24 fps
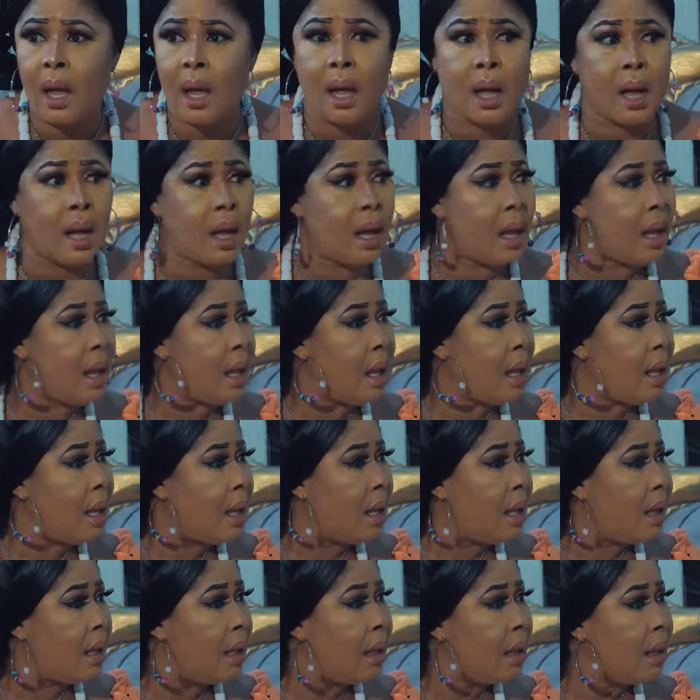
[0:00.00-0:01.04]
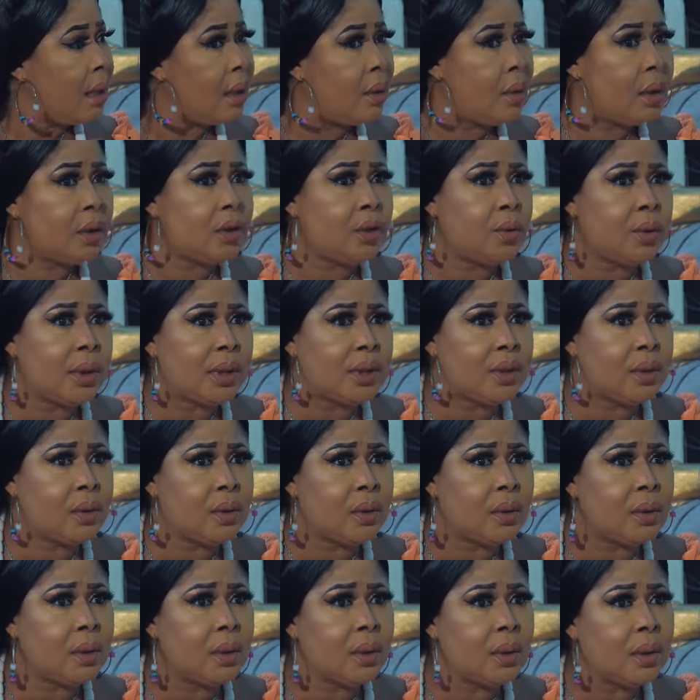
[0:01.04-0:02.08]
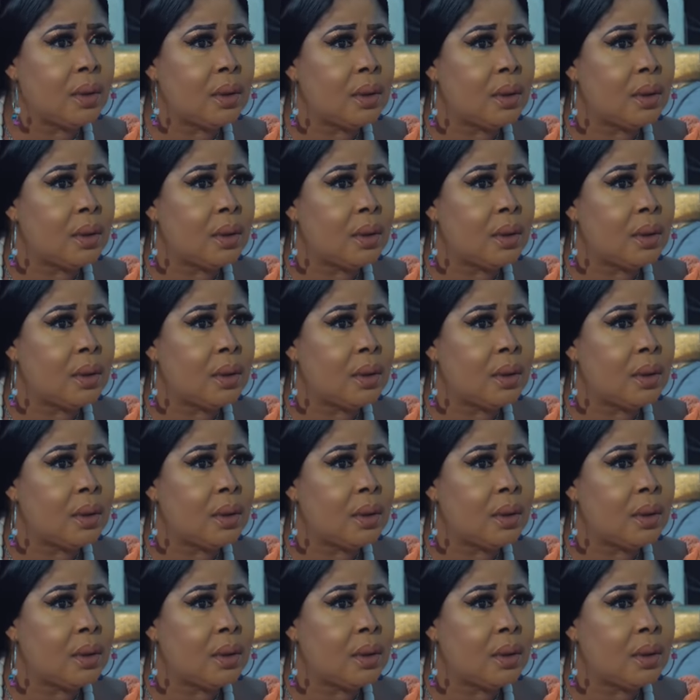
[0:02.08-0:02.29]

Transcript: Ah! What do we do?